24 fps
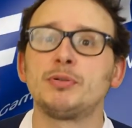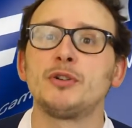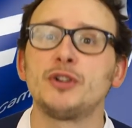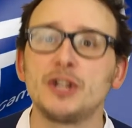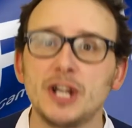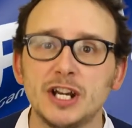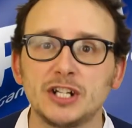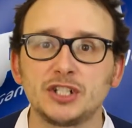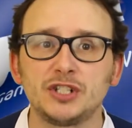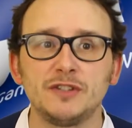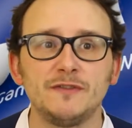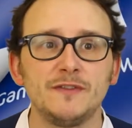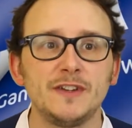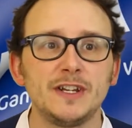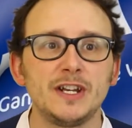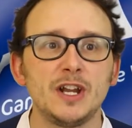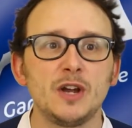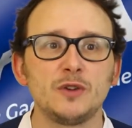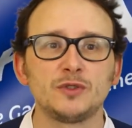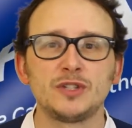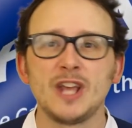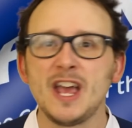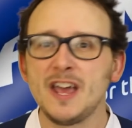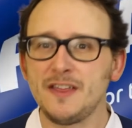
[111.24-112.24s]
prediction
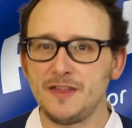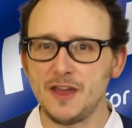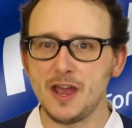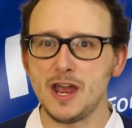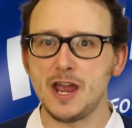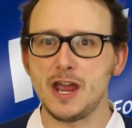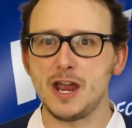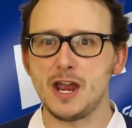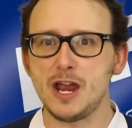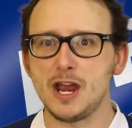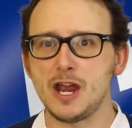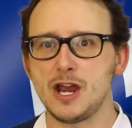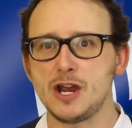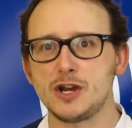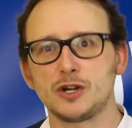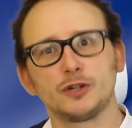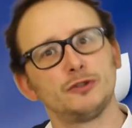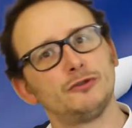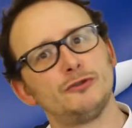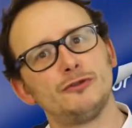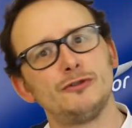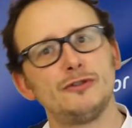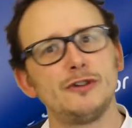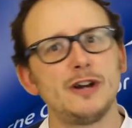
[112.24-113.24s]
videos. They're
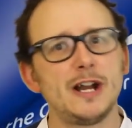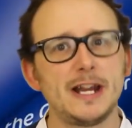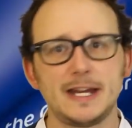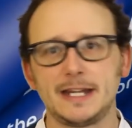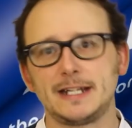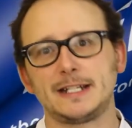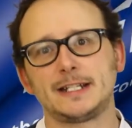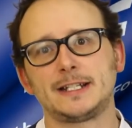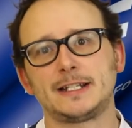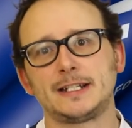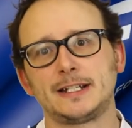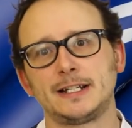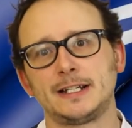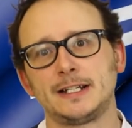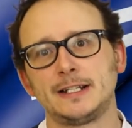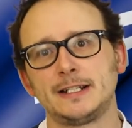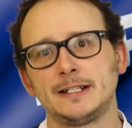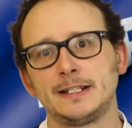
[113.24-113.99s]
great.